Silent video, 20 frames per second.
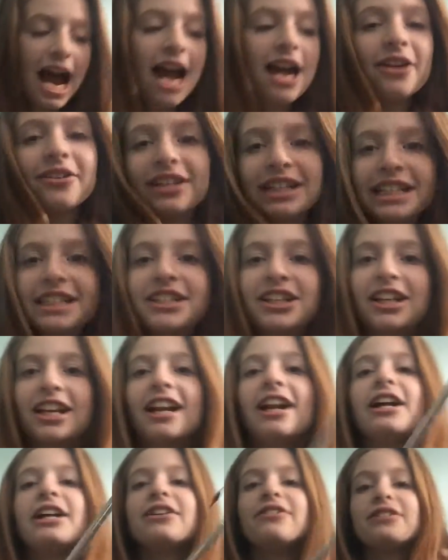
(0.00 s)
I already took
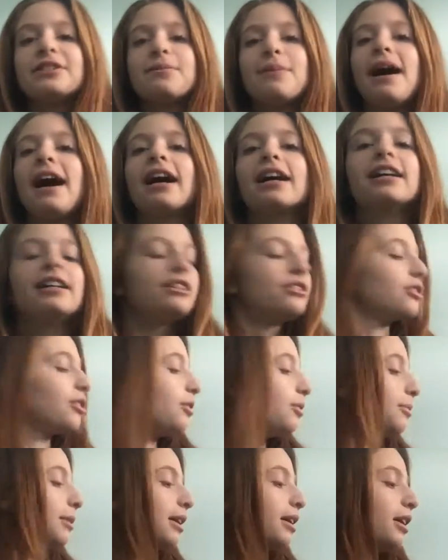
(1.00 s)
it out of its package.
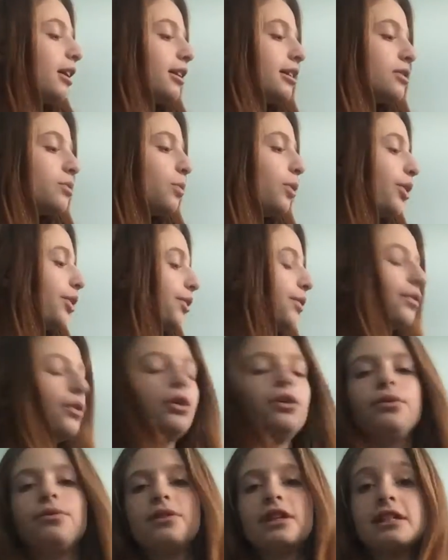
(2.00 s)
Oh my god, it's
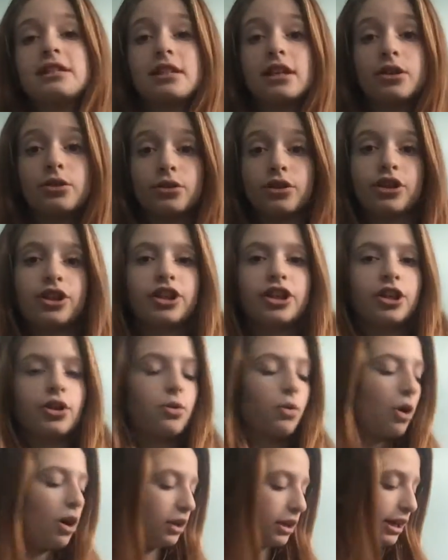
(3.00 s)
wonderful. It's like really good
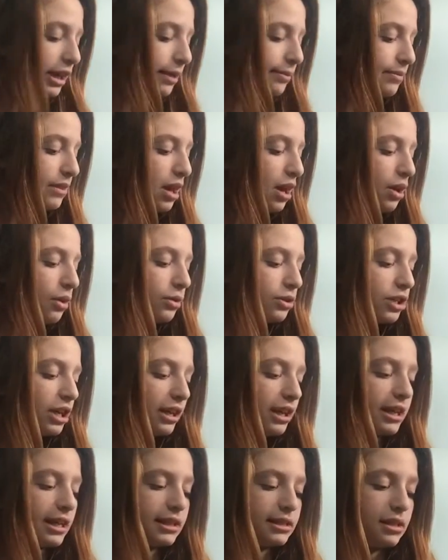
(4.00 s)
quality, which
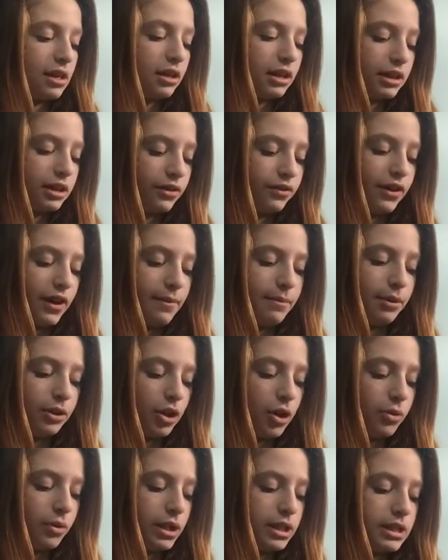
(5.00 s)
I like. It's not like the Five
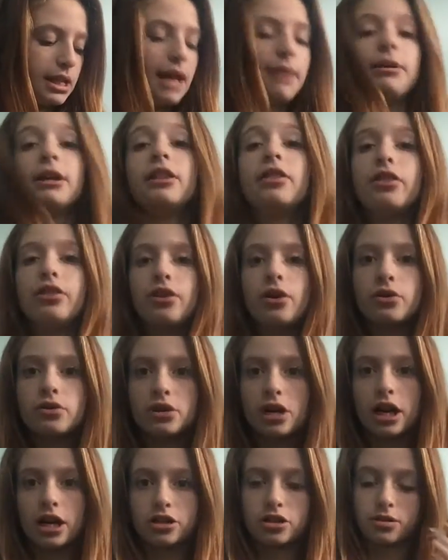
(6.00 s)
Below ones. I mean, those
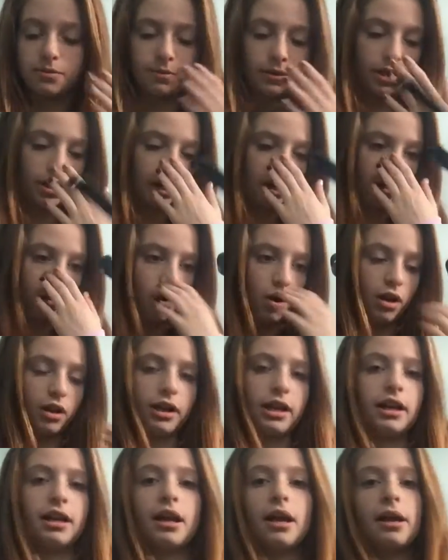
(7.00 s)
are actually pretty good
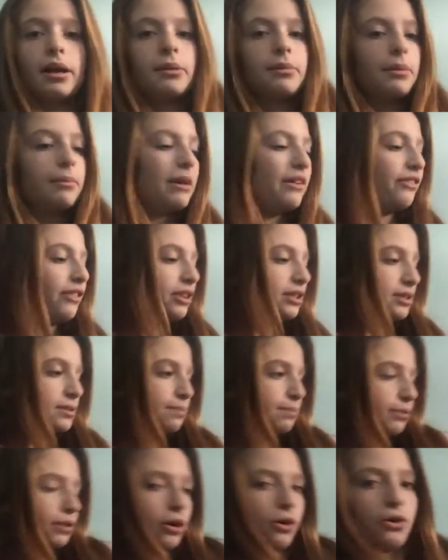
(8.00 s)
quality, but my friend's
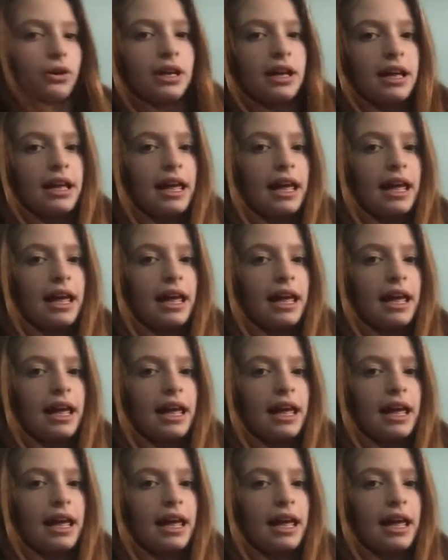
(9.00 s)
broke.